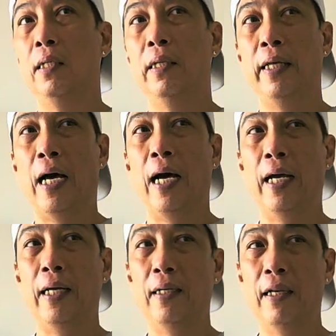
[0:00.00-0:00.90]
that
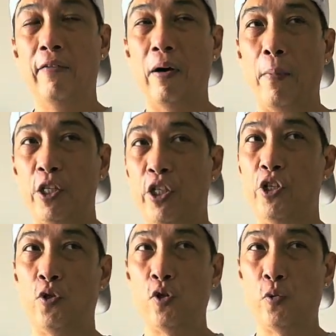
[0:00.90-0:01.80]
I never had much
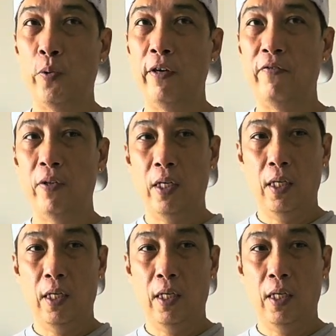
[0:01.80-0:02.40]
issues with,